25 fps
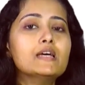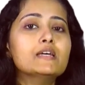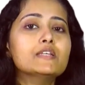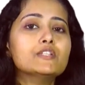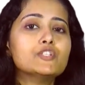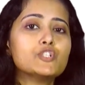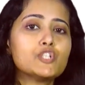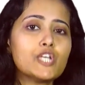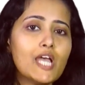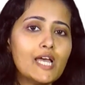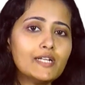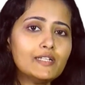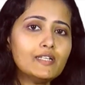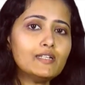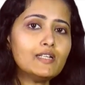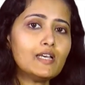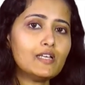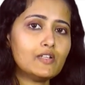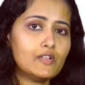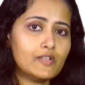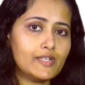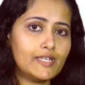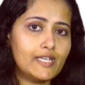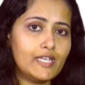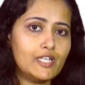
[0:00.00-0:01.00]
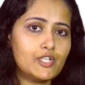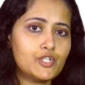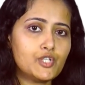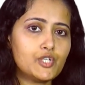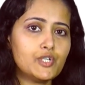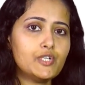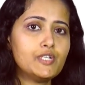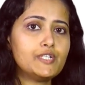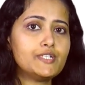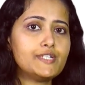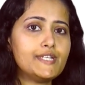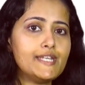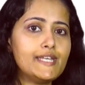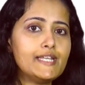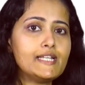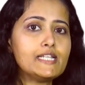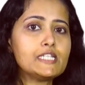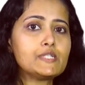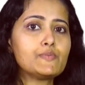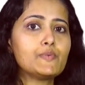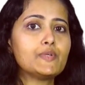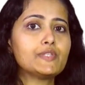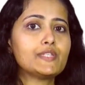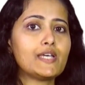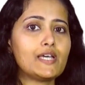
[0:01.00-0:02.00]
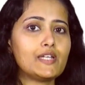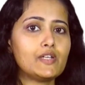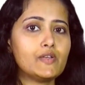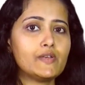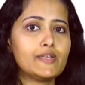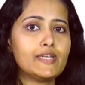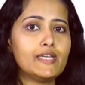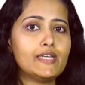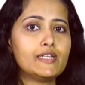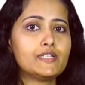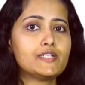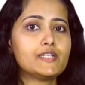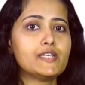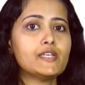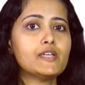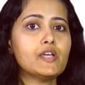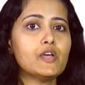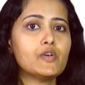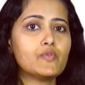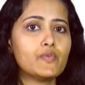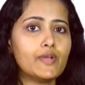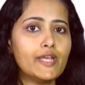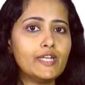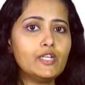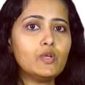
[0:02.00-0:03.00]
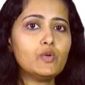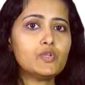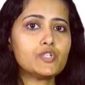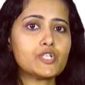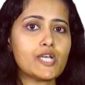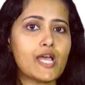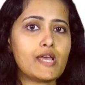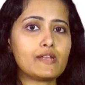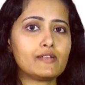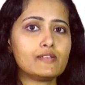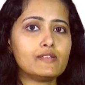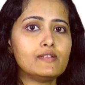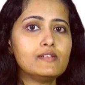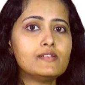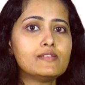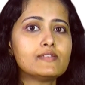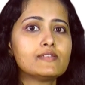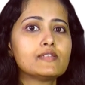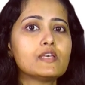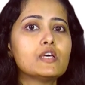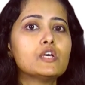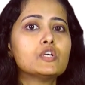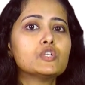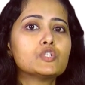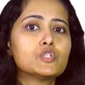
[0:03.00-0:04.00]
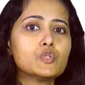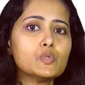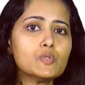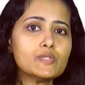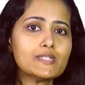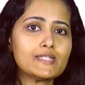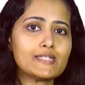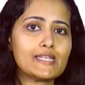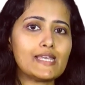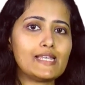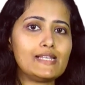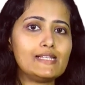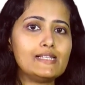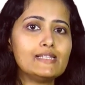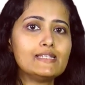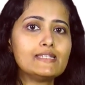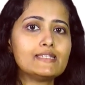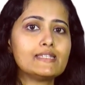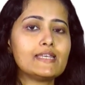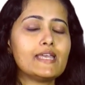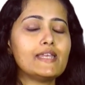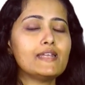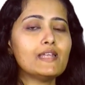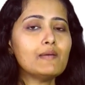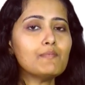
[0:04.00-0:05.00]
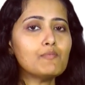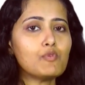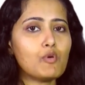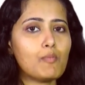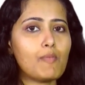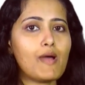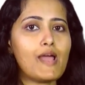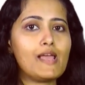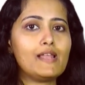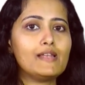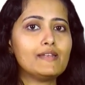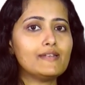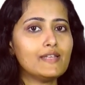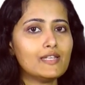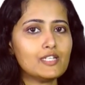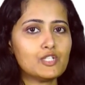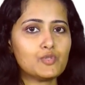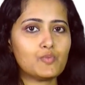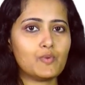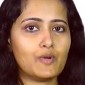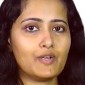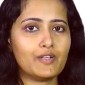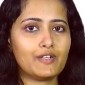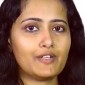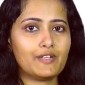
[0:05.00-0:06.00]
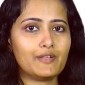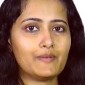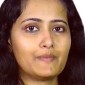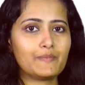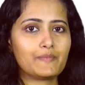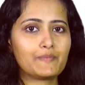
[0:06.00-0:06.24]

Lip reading: Channel allocation deals with allocating radio channels to cells in a mobile network.